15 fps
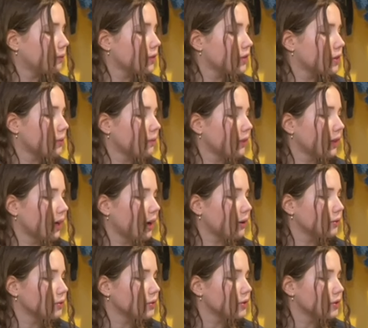something
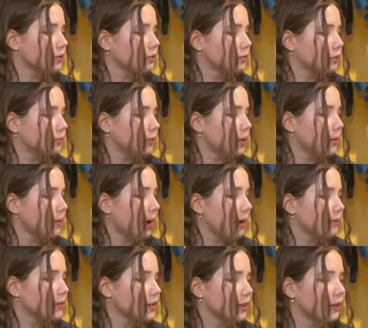else, maybe I
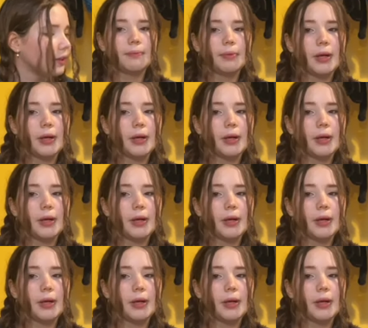haven't said it,